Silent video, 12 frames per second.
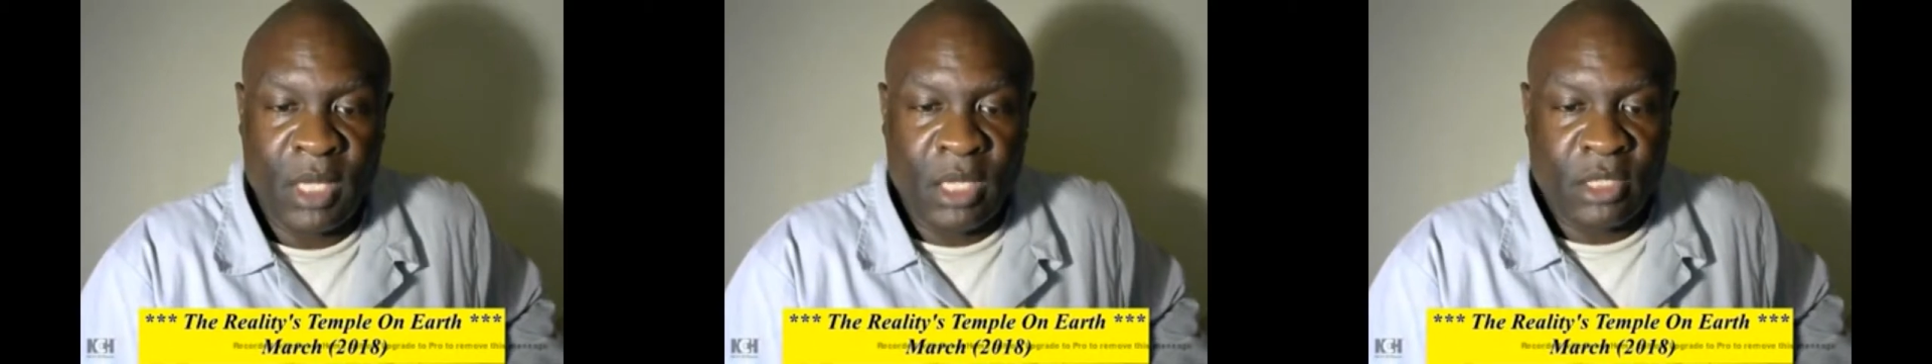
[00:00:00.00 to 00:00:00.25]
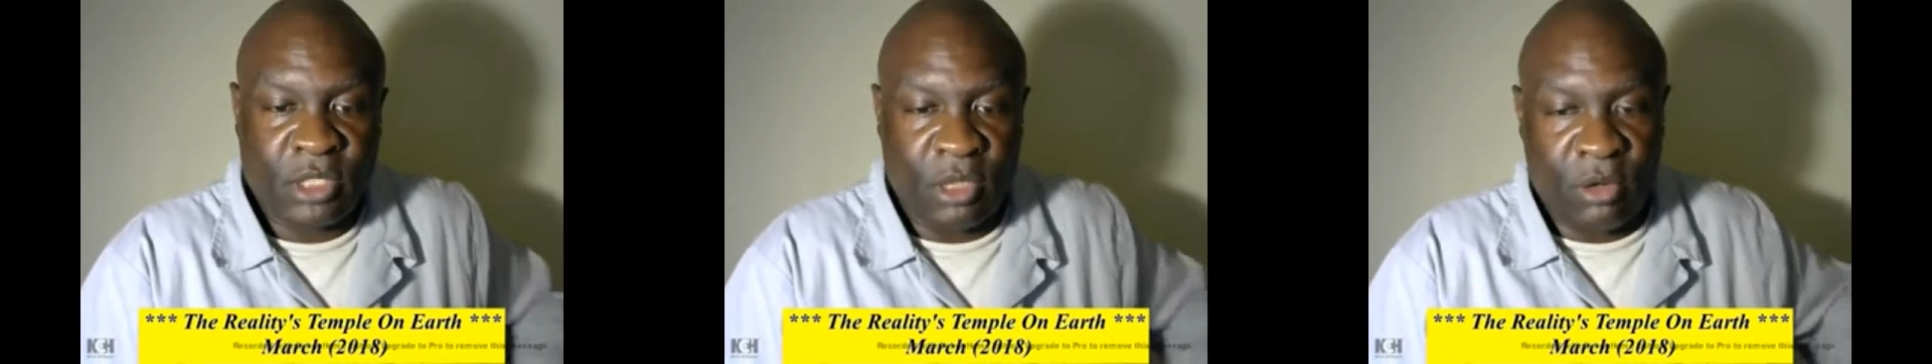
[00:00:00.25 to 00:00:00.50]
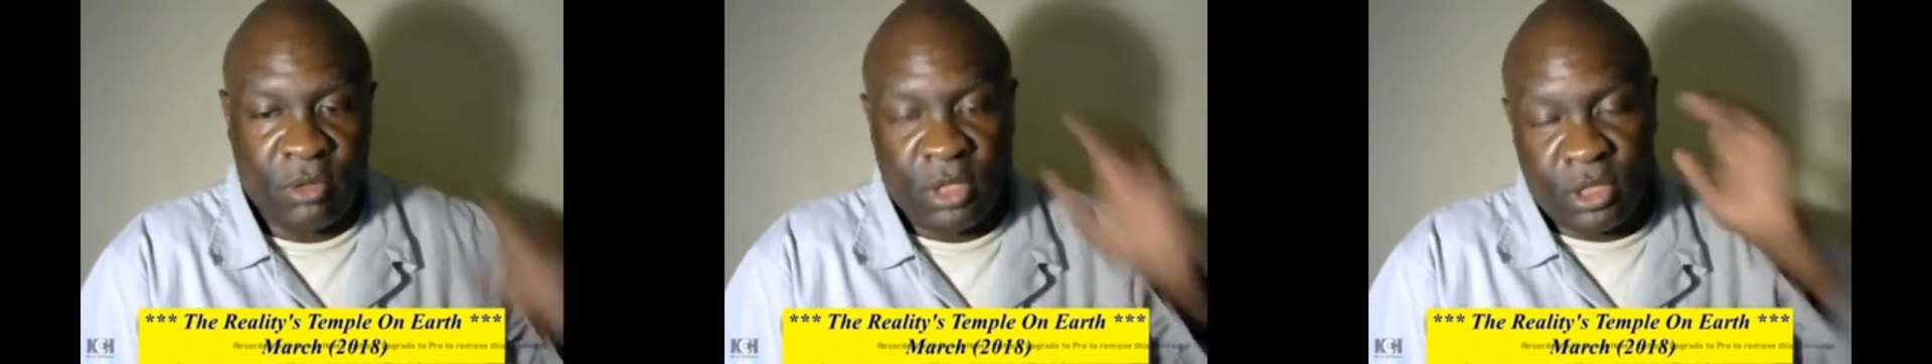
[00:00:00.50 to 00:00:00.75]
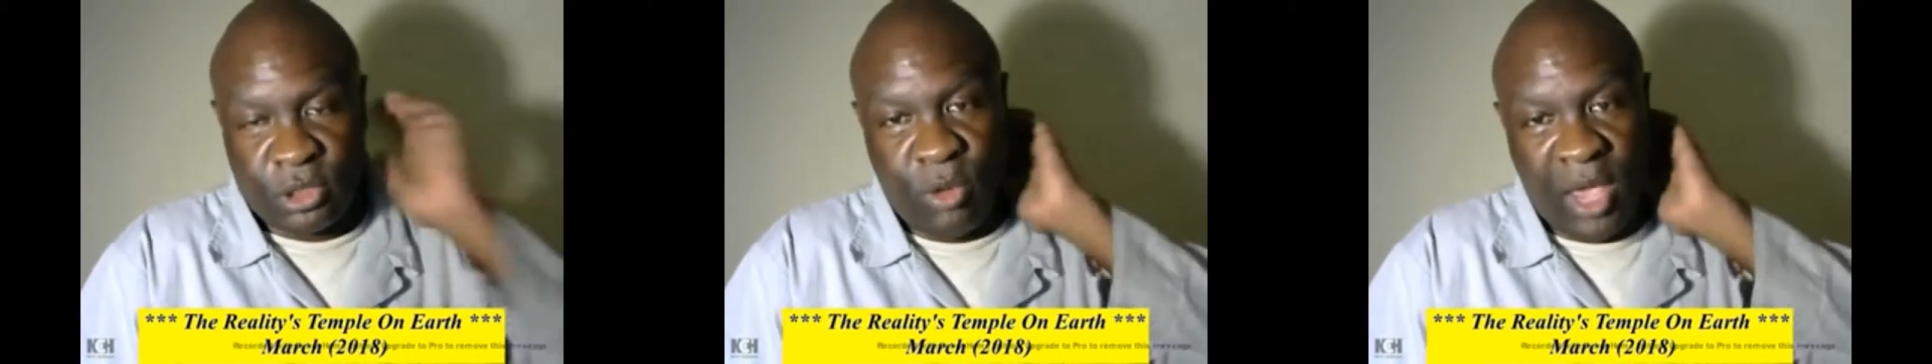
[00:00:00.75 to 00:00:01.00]
So
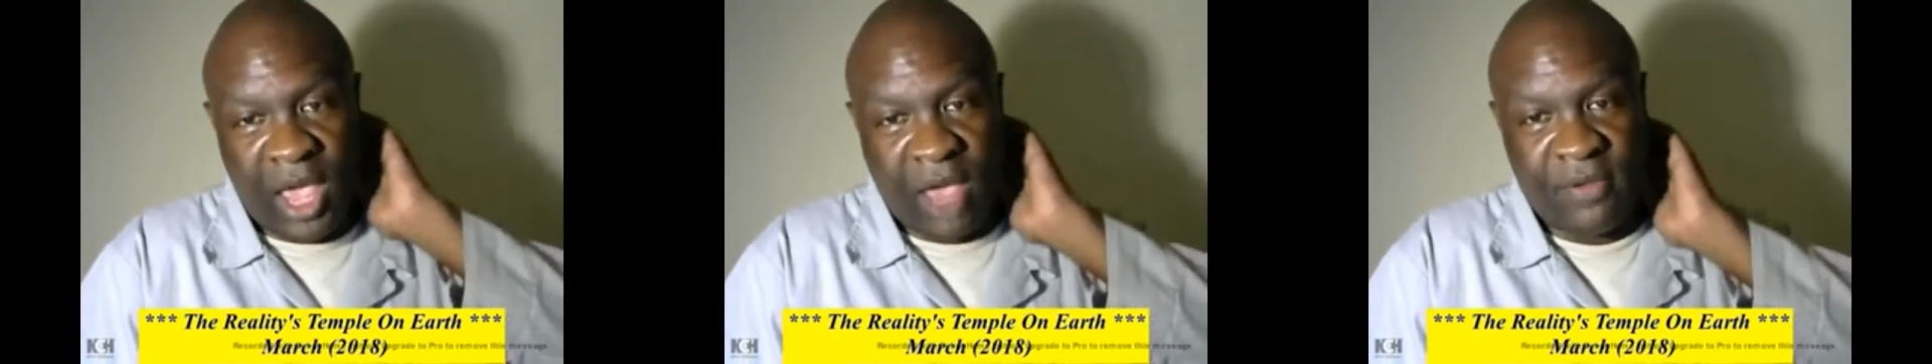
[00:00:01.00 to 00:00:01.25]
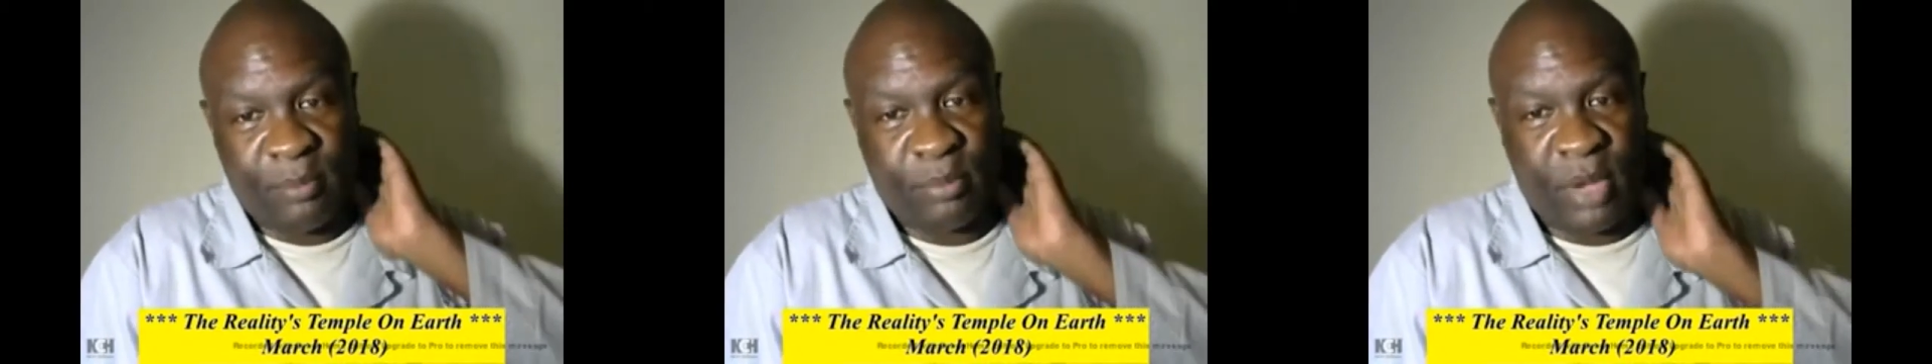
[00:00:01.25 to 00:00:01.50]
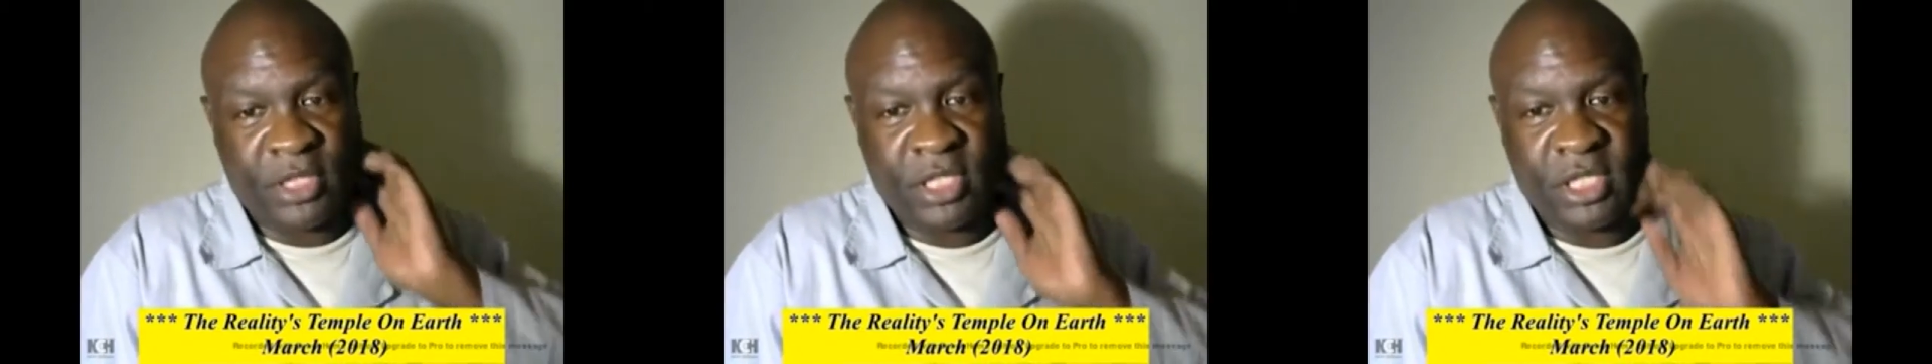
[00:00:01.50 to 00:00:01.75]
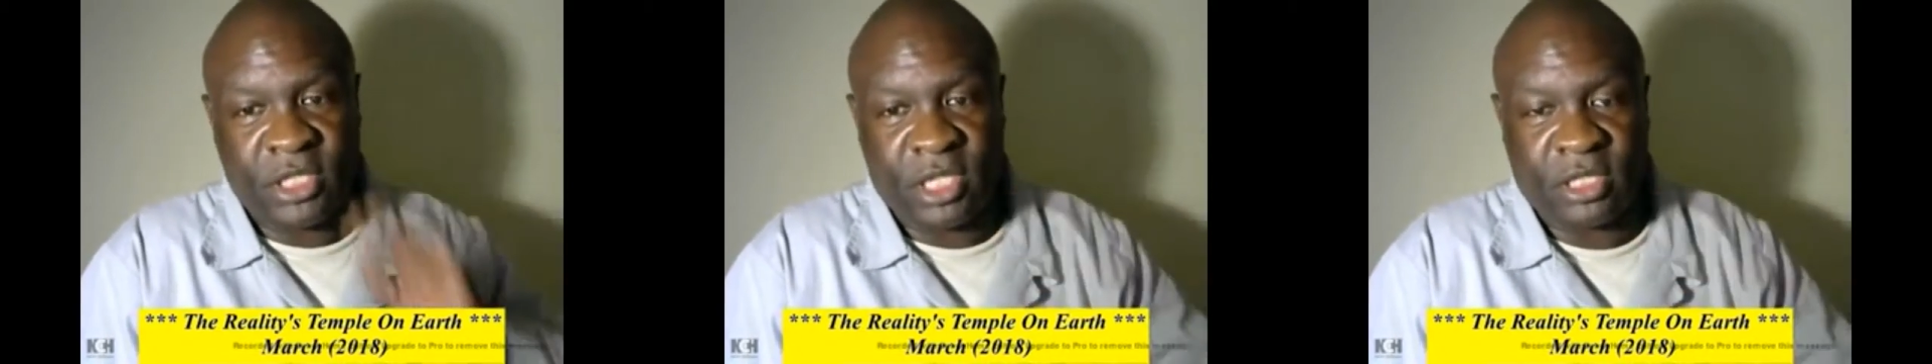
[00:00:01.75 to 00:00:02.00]
you have brothers
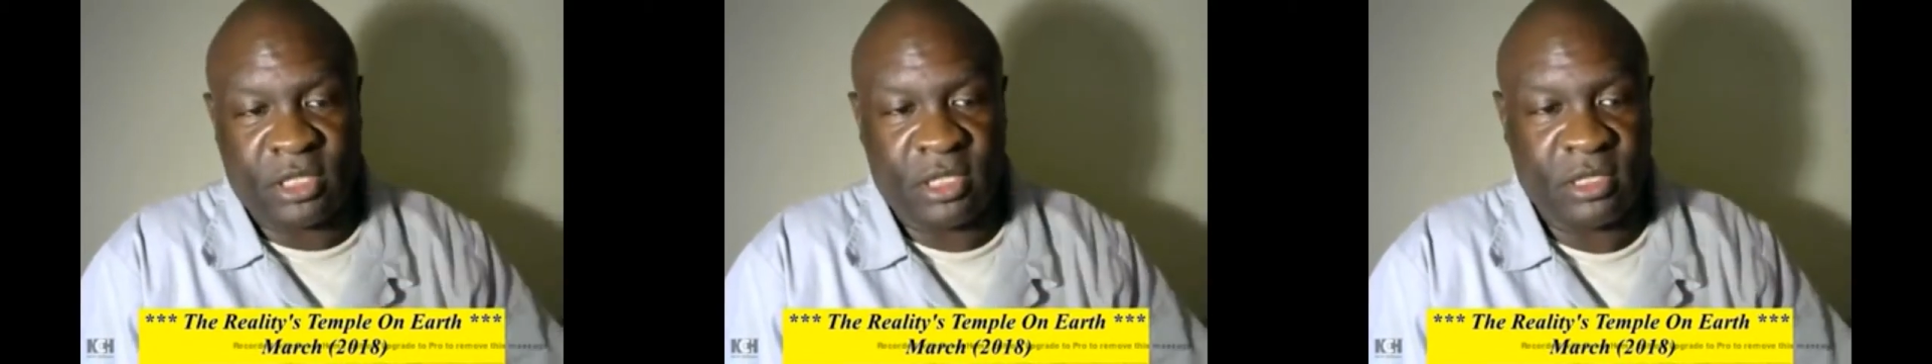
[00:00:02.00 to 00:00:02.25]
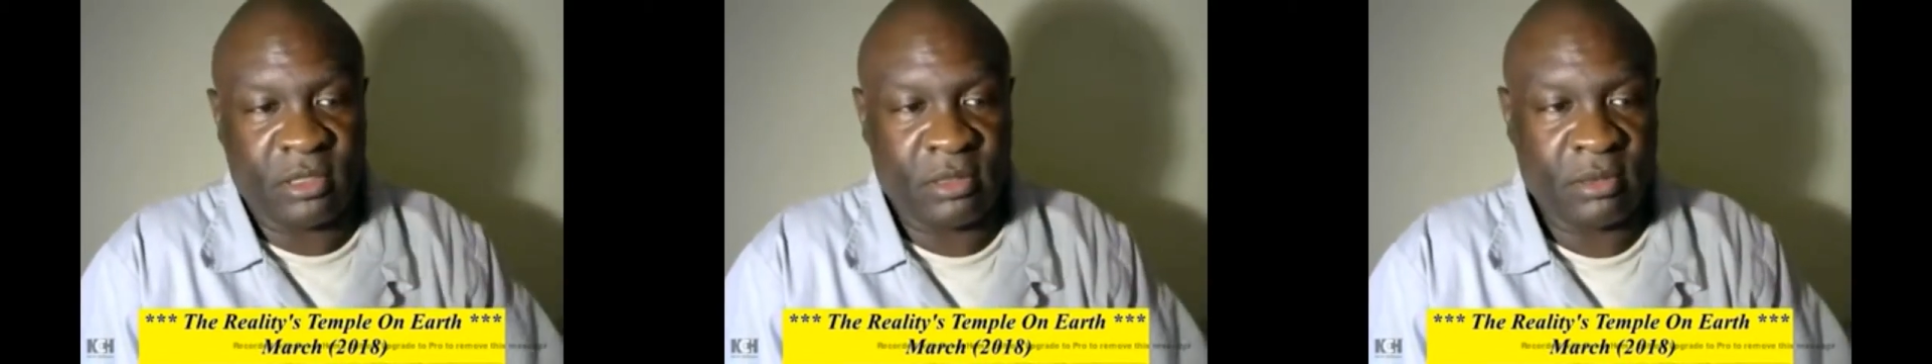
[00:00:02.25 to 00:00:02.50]
and sisters